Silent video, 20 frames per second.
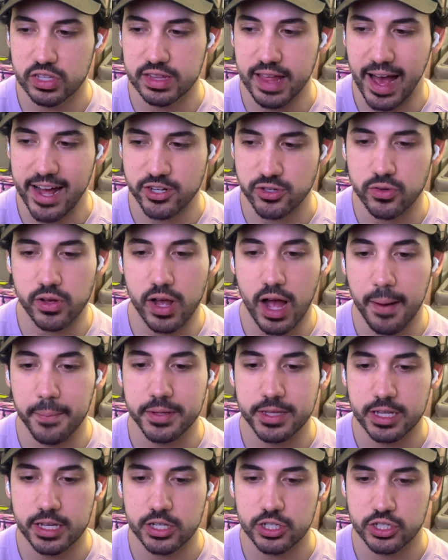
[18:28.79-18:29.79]
natural
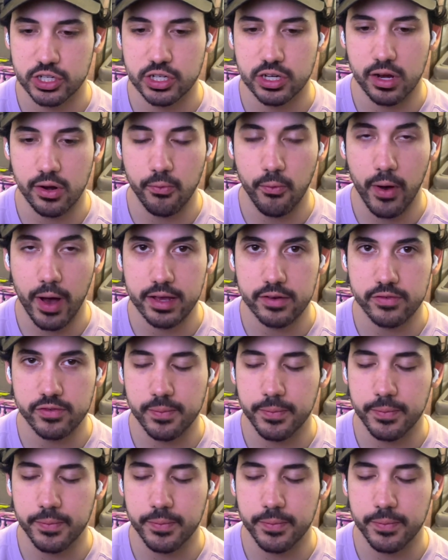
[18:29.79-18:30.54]
competition and way of